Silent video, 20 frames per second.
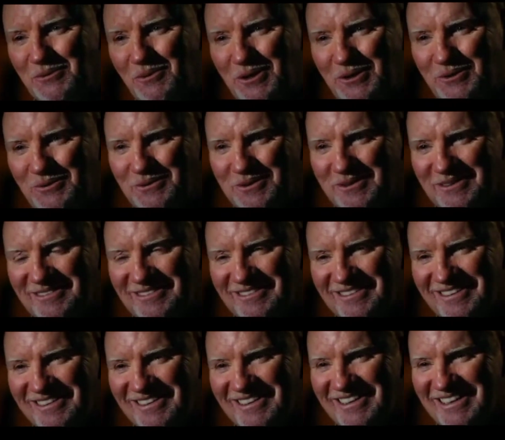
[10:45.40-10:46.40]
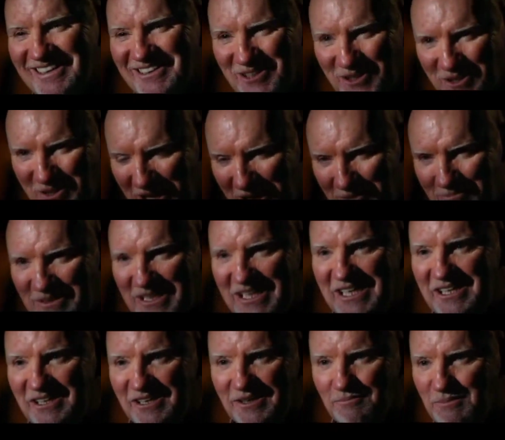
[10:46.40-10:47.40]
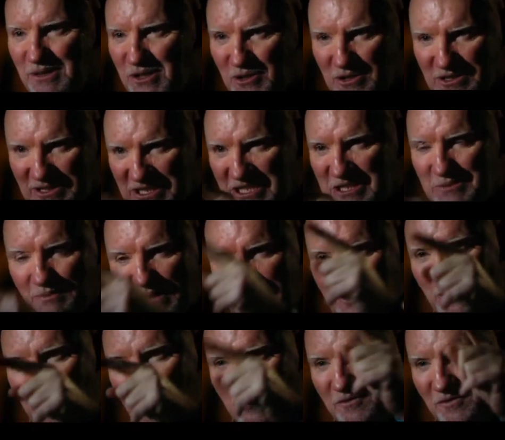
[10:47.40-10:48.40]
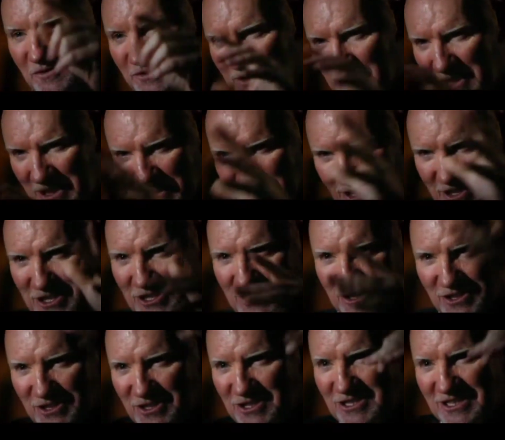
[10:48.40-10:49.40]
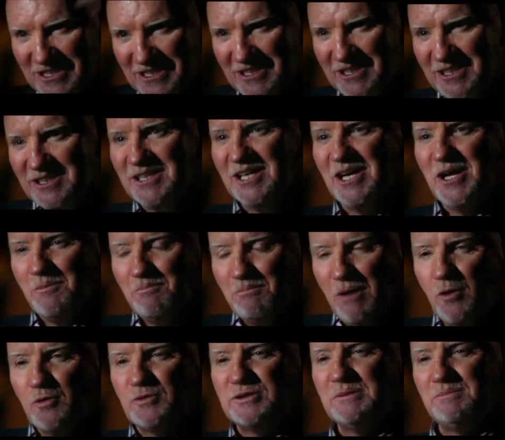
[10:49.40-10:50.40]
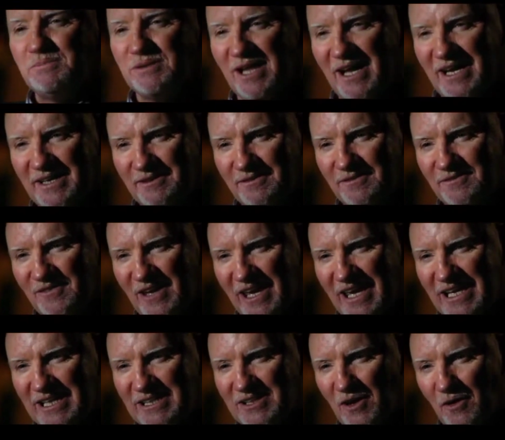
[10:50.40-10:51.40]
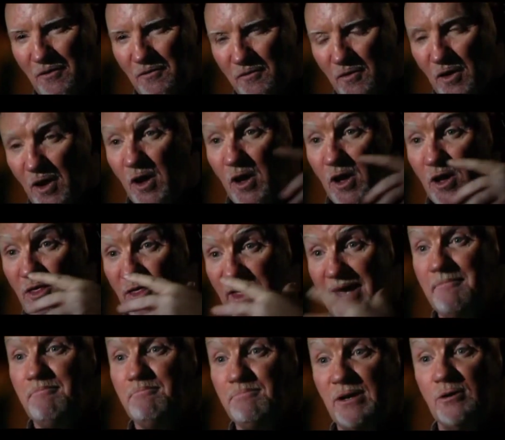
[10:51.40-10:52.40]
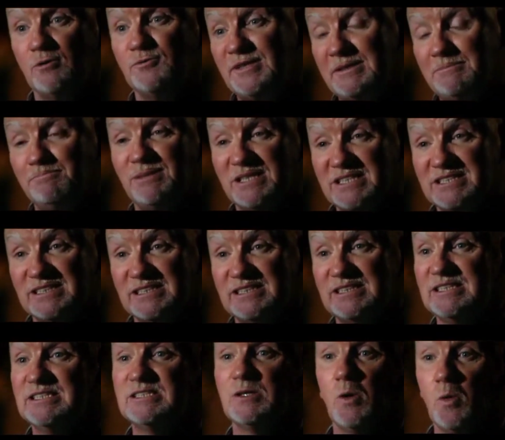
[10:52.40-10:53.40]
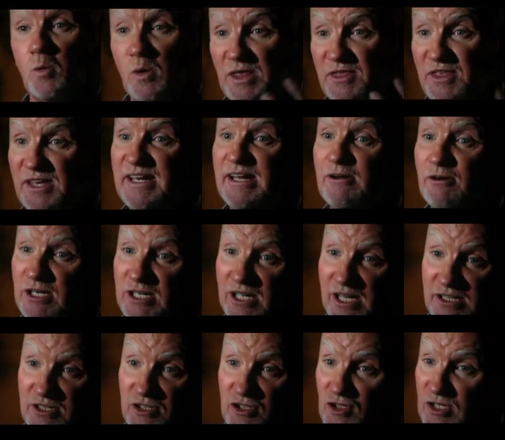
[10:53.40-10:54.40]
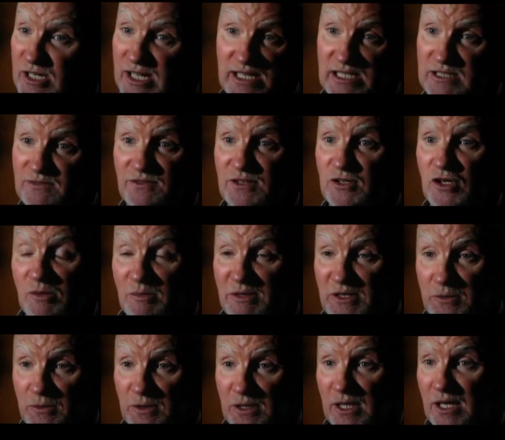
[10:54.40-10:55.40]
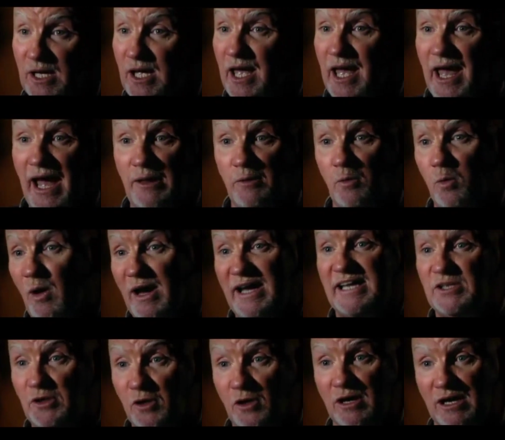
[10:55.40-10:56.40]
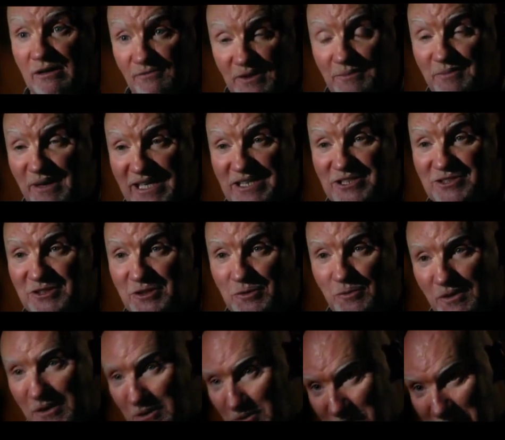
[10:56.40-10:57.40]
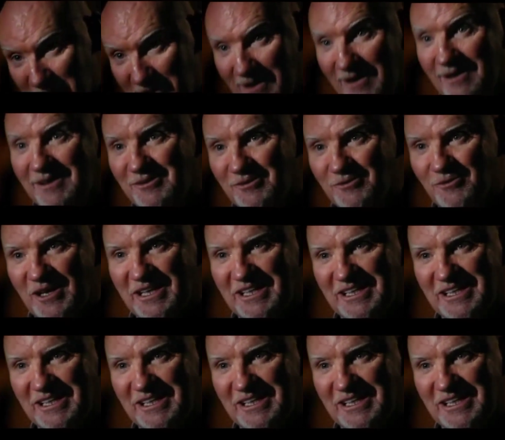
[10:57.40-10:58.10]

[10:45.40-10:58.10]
people in the world to come here because the spin off and the clusters and the multiplier effect of them building businesses within our country is phenomenal. And why not have the best in the world